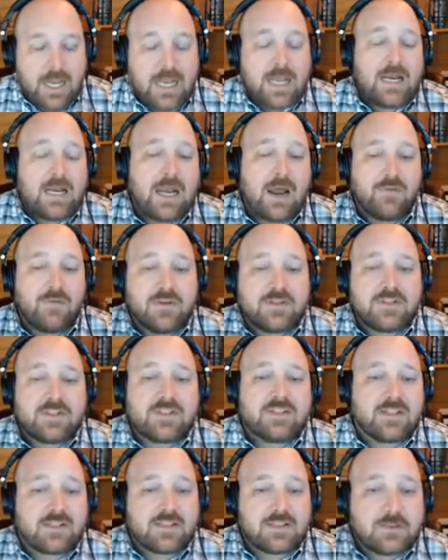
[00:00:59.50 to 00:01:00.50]
Now, this
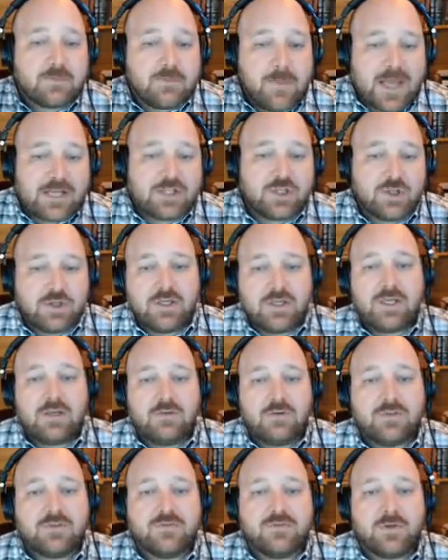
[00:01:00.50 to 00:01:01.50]
is especially
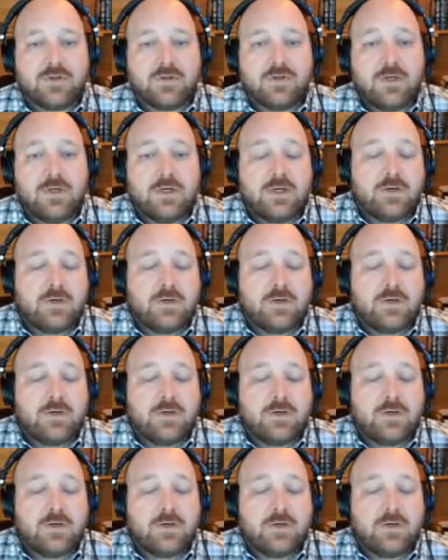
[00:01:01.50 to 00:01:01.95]
useful